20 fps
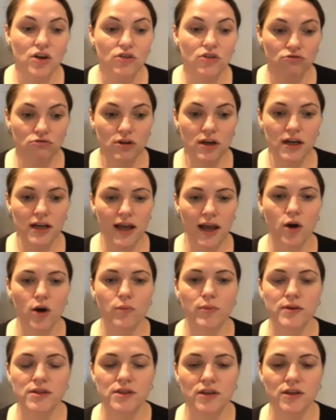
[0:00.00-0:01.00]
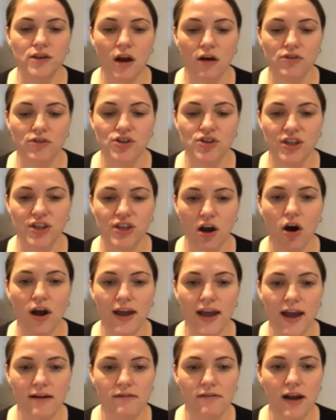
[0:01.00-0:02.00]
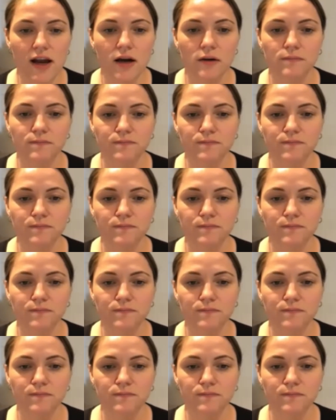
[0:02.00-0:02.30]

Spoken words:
really helping to nourish the eye area.